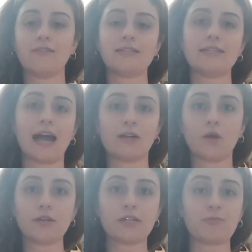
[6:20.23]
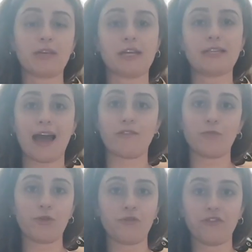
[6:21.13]
satin corsets because they have a
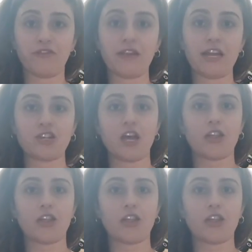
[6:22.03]
beautiful finish.